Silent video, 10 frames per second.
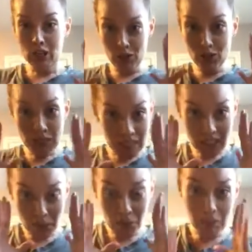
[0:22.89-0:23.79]
You
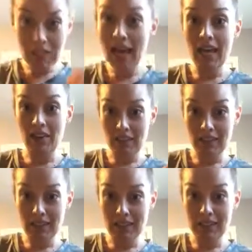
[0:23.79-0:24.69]
need to plan
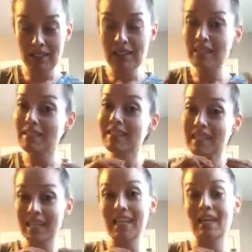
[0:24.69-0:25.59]
on this. This is the
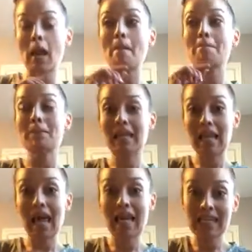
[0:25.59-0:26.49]
key,
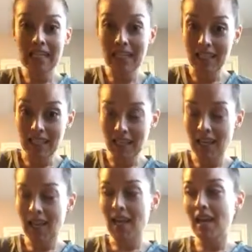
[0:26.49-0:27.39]
planning.
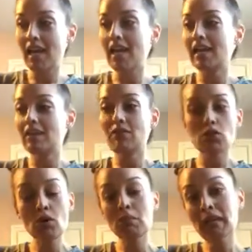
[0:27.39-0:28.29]
And if
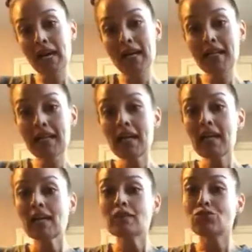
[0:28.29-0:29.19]
you don't plan,
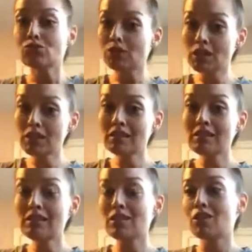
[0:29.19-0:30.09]
truth
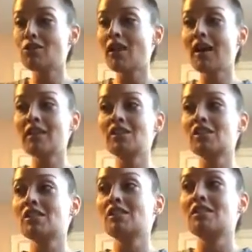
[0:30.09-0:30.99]
is, you kind of
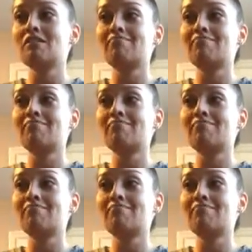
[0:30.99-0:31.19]
just